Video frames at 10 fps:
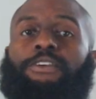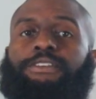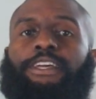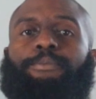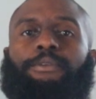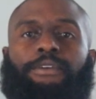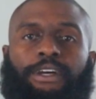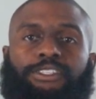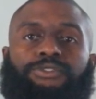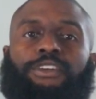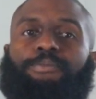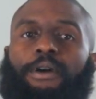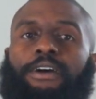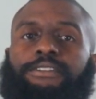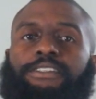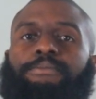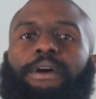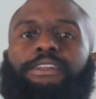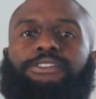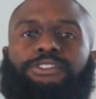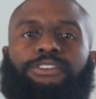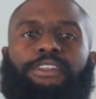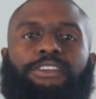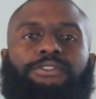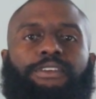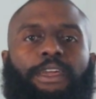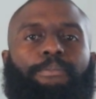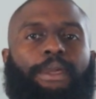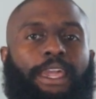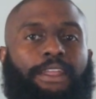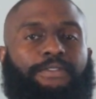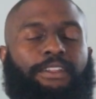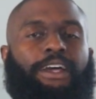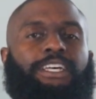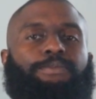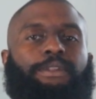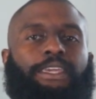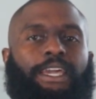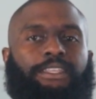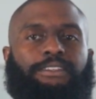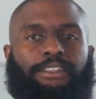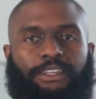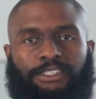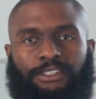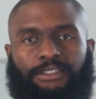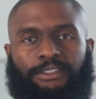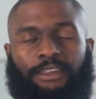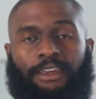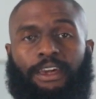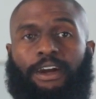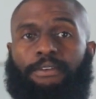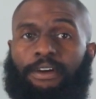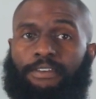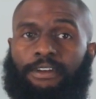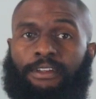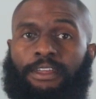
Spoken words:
For example, a strict policy might ensure that you get paid for last-minute cancellations. However,